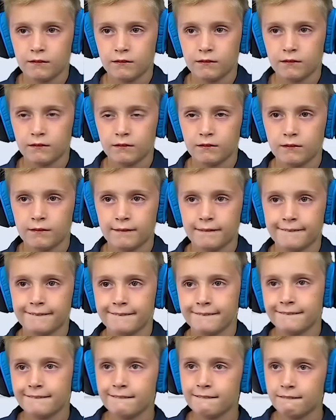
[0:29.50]

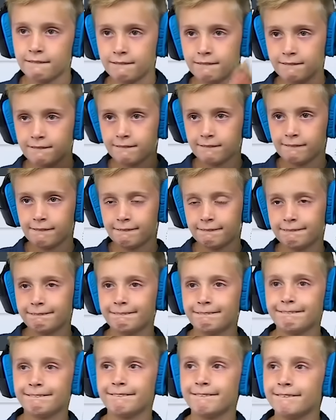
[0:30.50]

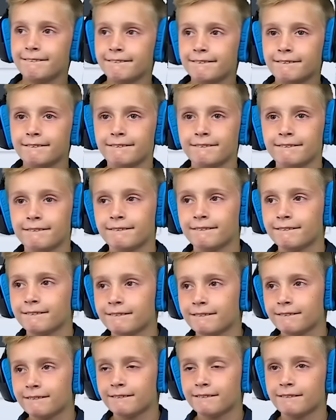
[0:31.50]

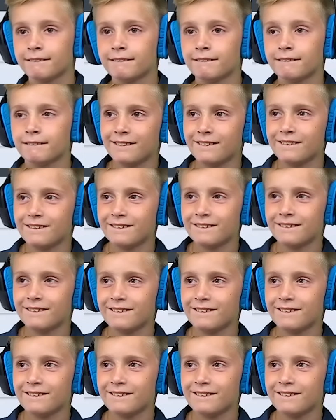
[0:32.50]
[no speech]